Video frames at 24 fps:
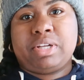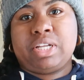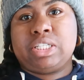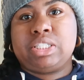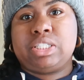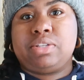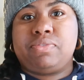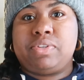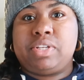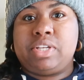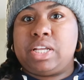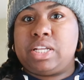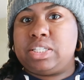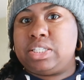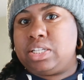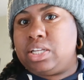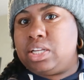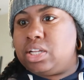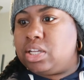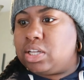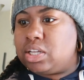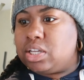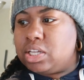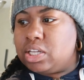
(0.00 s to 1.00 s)
because if it
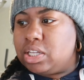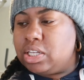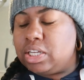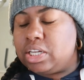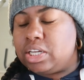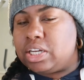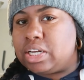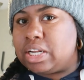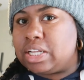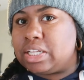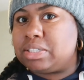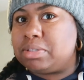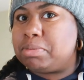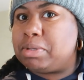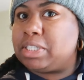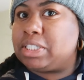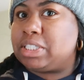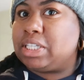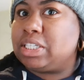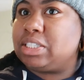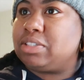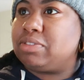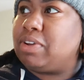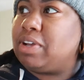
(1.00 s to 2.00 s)
doesn't look good then it doesn't make
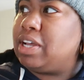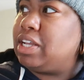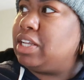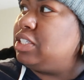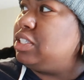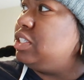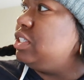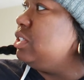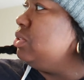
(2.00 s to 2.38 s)
sense for us